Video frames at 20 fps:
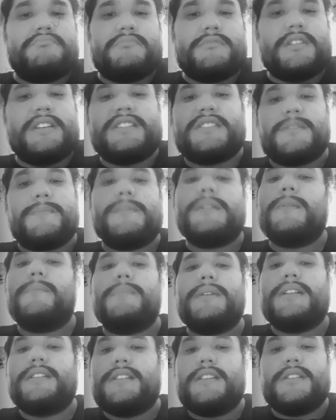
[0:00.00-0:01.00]
it to be a
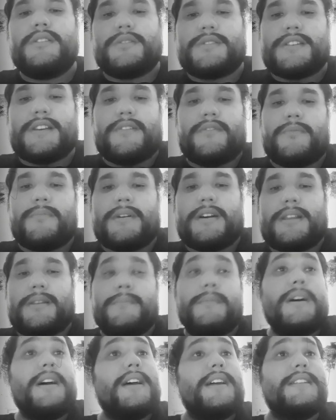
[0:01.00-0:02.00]
big deal to everybody.
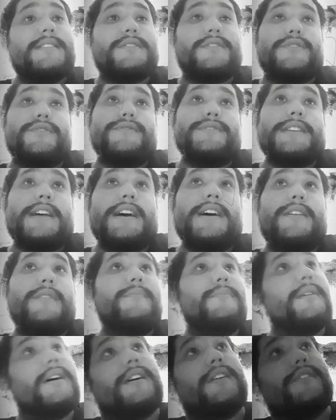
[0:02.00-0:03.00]
But it turns out
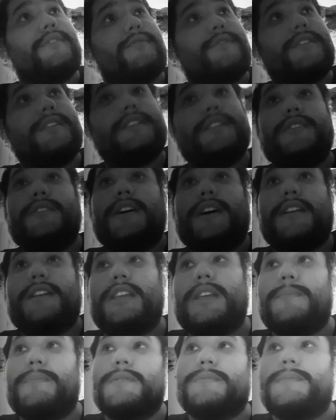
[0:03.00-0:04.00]
my other friend didn't know how to
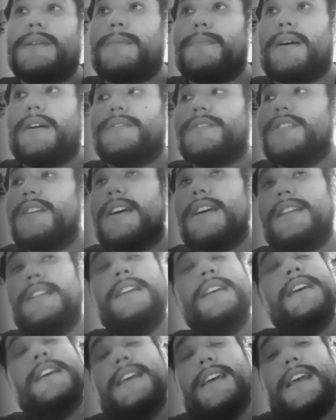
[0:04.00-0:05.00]
keep his big mouth shut
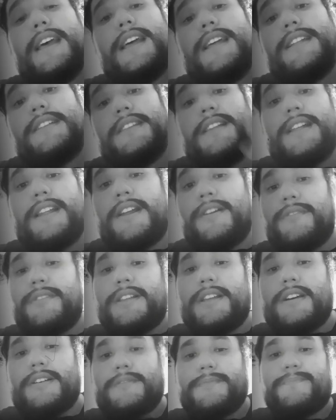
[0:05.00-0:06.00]
and let
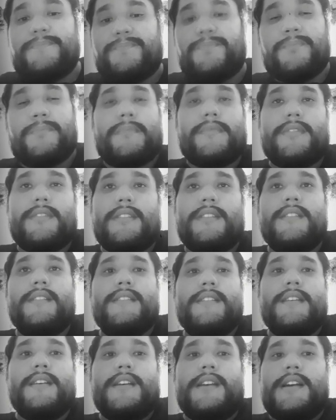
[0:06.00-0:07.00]
everything out.
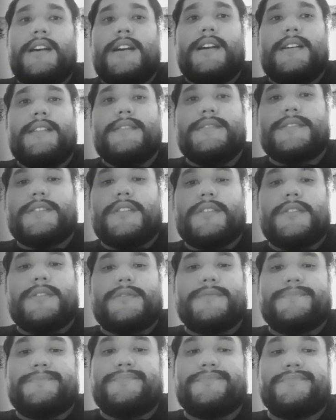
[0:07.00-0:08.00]
So,